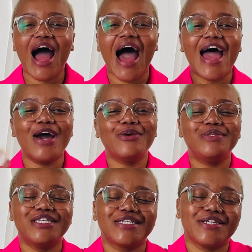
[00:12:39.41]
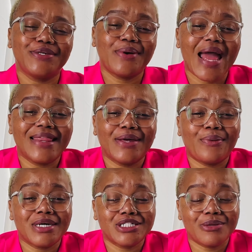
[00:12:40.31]
I hope to see you at the
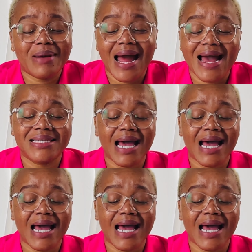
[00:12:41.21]
workshop, guys.